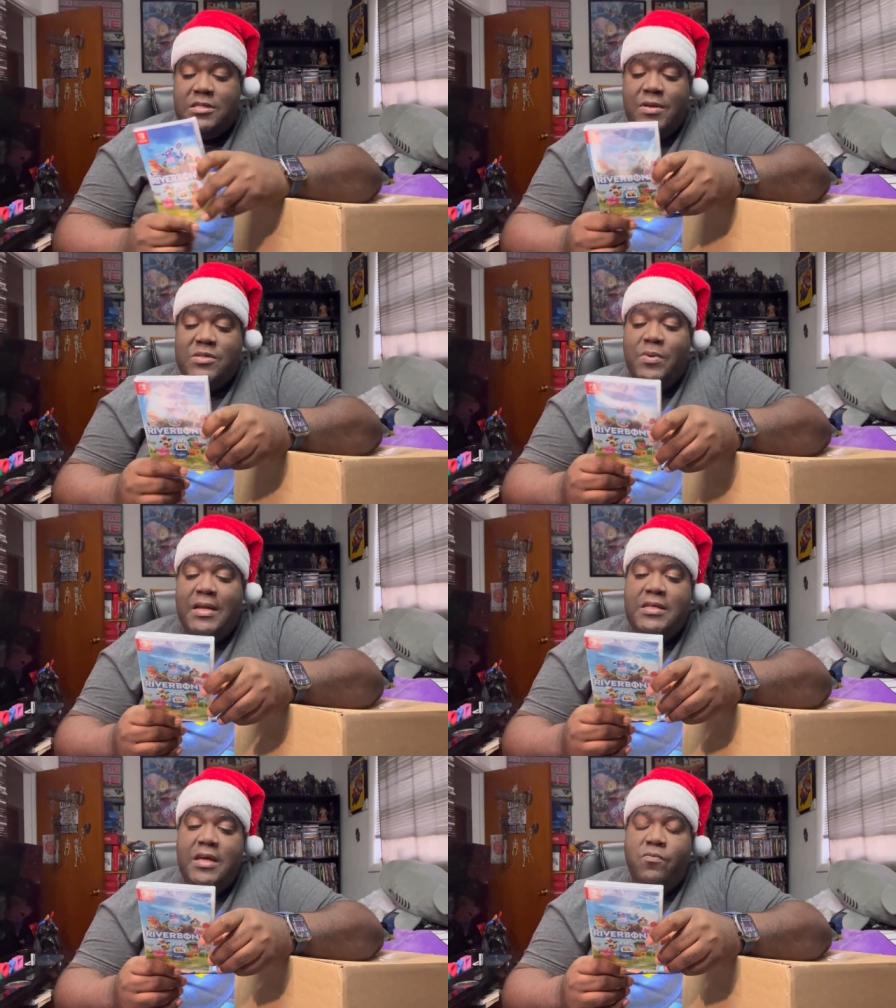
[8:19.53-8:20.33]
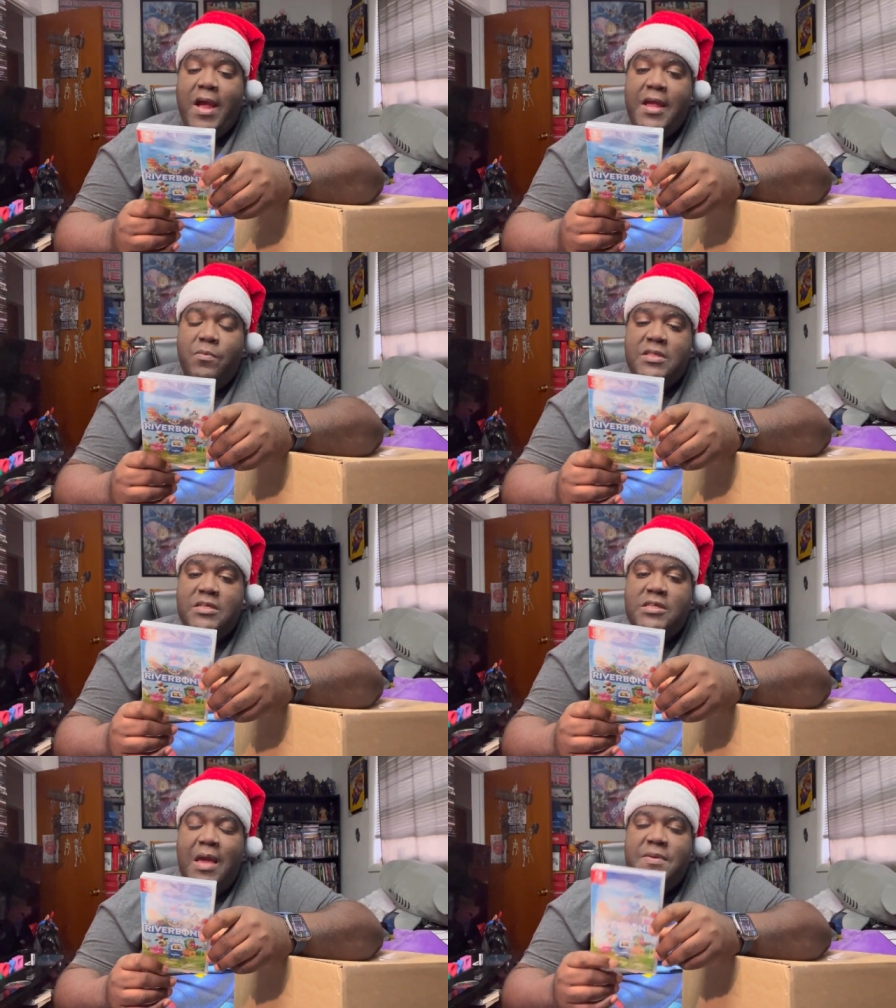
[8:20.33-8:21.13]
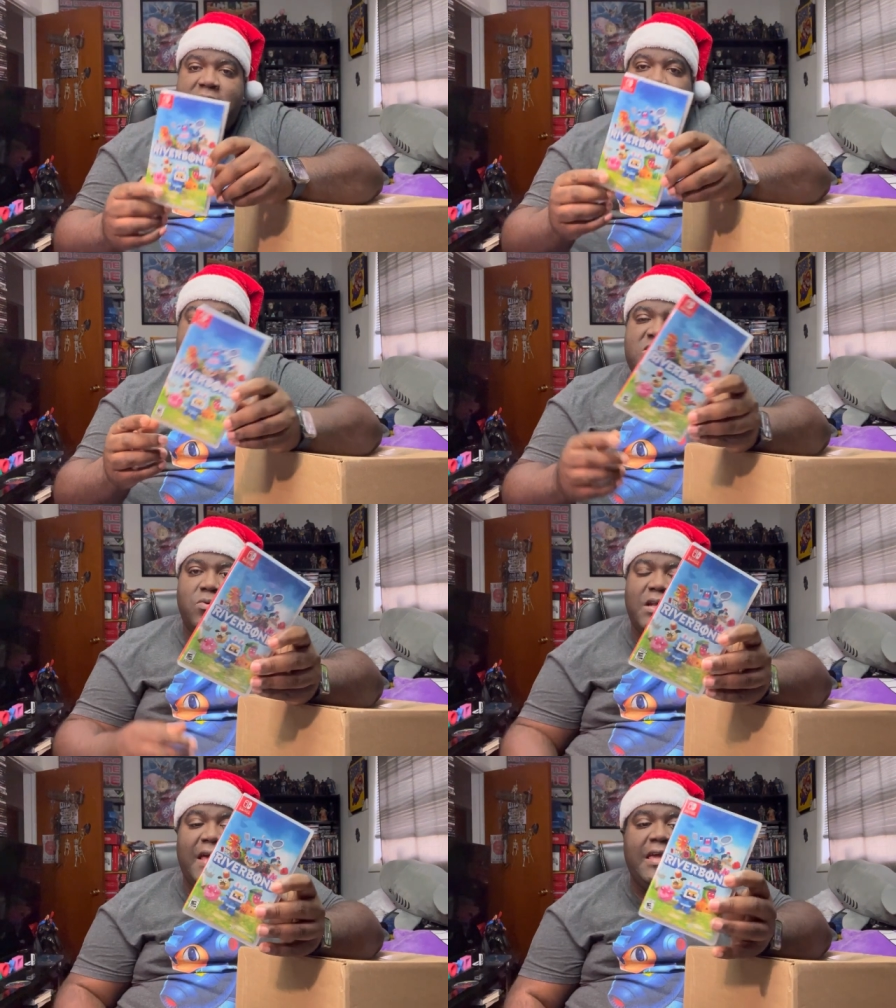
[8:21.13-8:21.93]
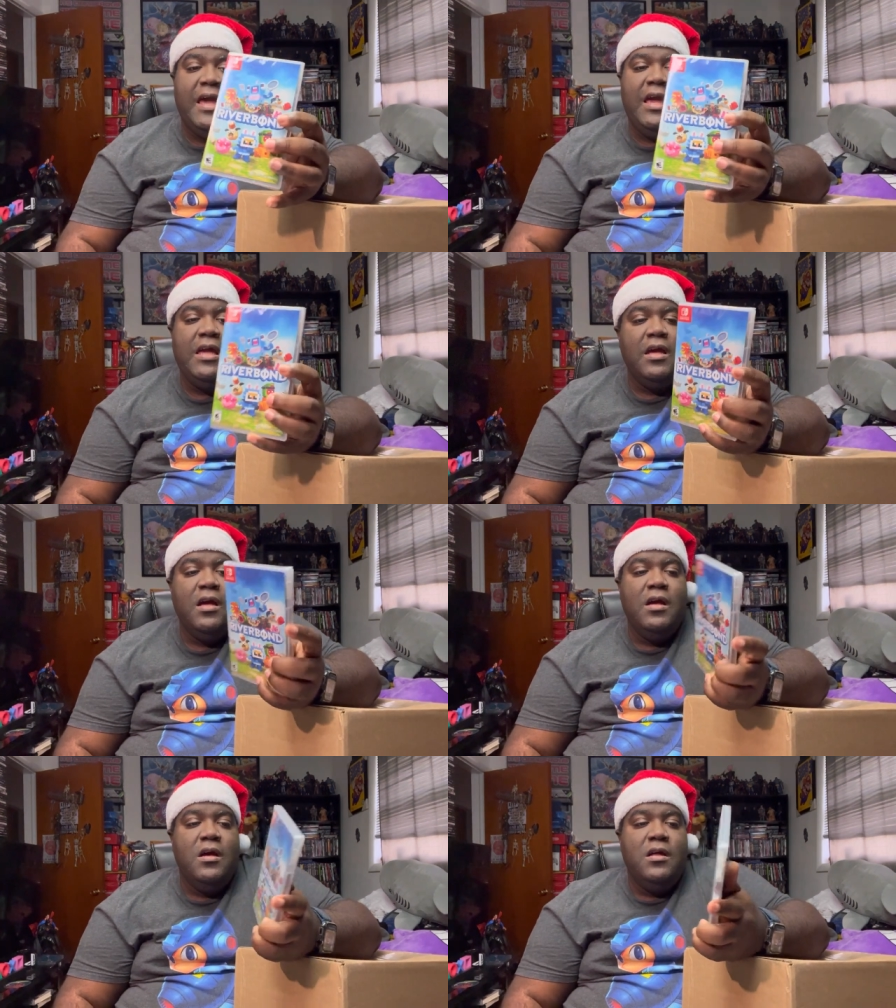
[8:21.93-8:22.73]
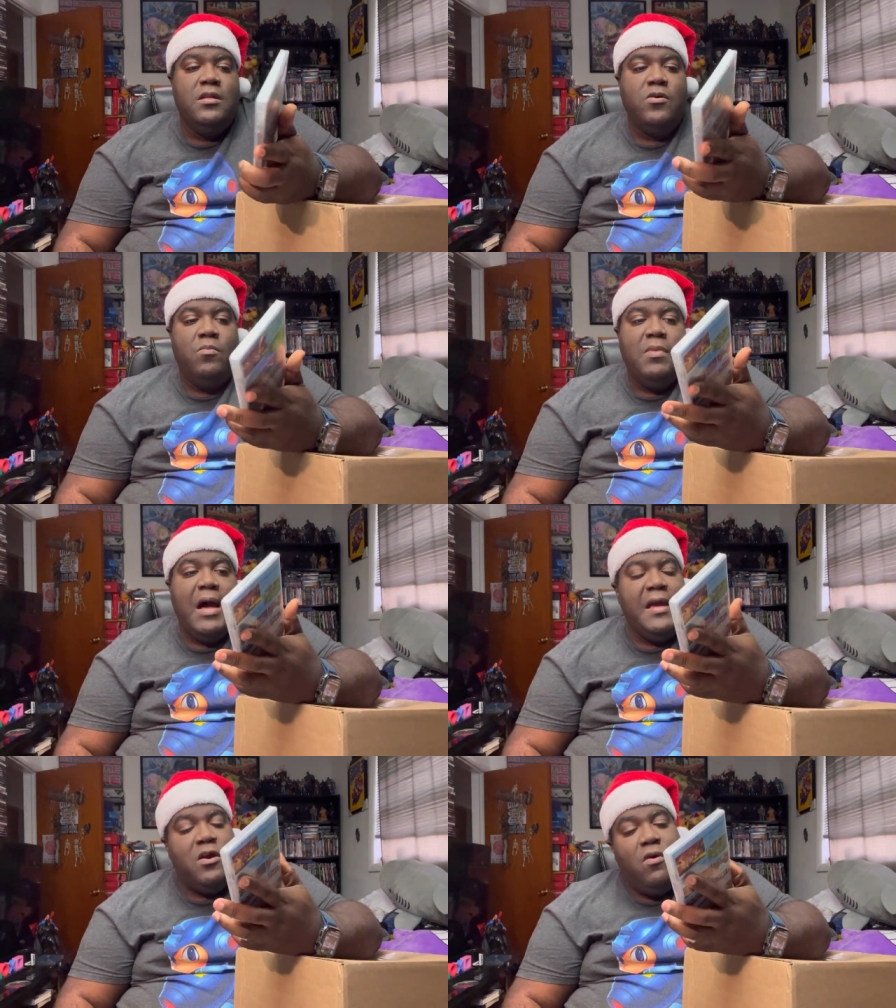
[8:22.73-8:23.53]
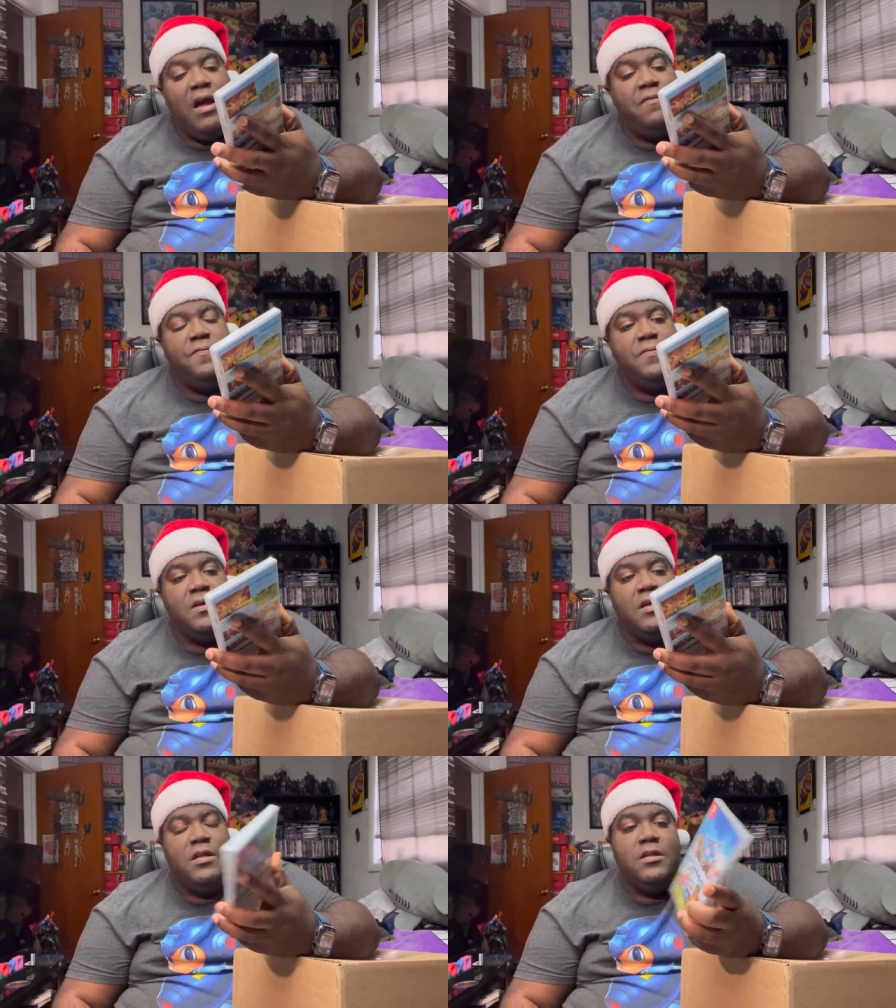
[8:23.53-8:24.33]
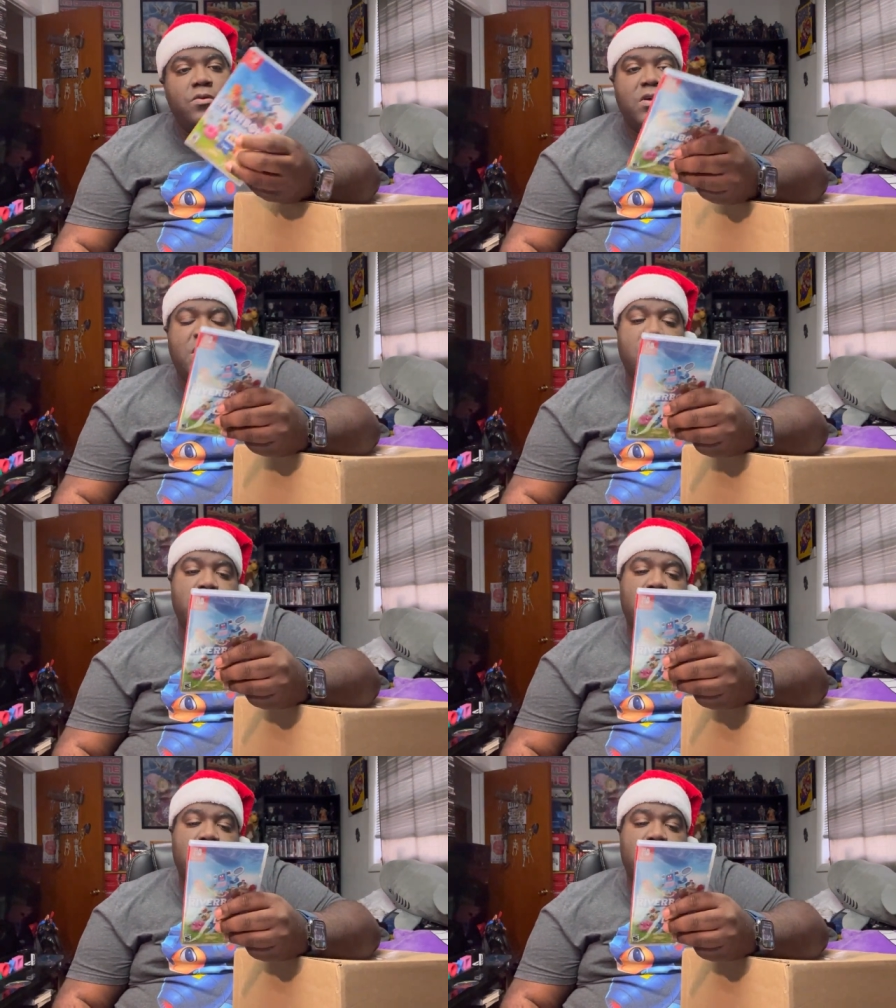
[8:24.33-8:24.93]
So that's what I did right here with this game. This game is sort of like a little Minecraft, little cute,